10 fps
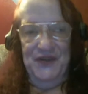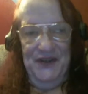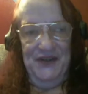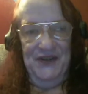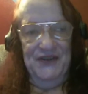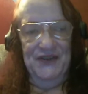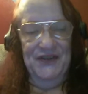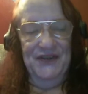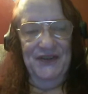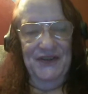things
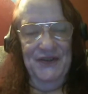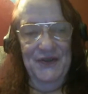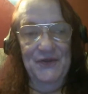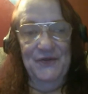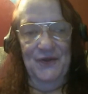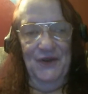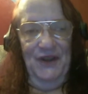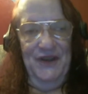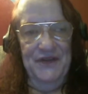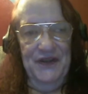for a
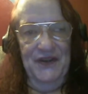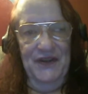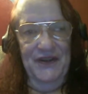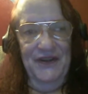living,